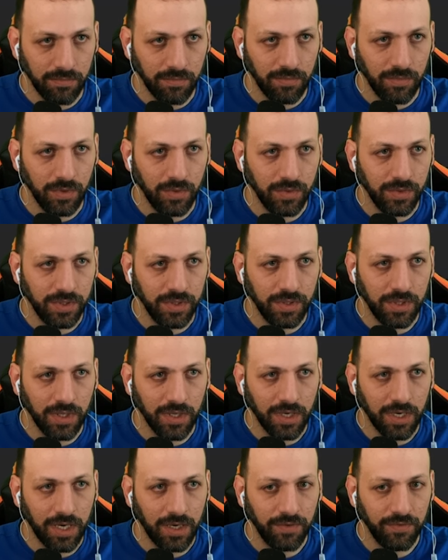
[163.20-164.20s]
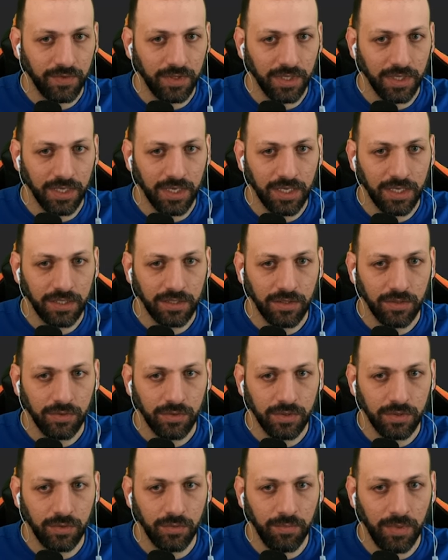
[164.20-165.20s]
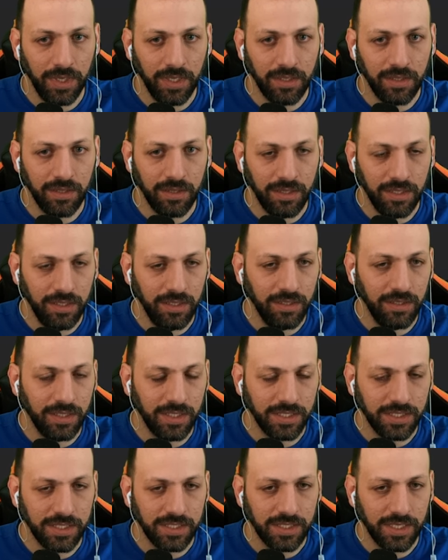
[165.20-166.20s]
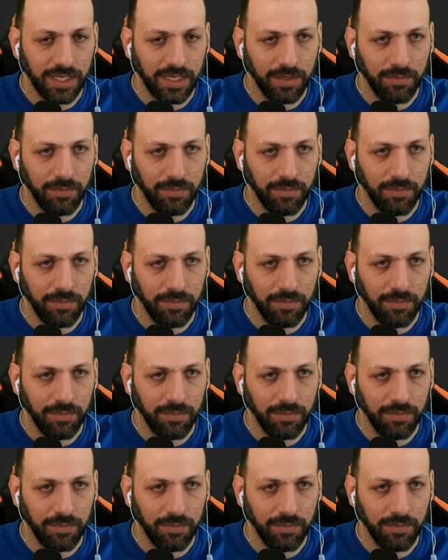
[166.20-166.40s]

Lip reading: using the crafting card, to make the necessary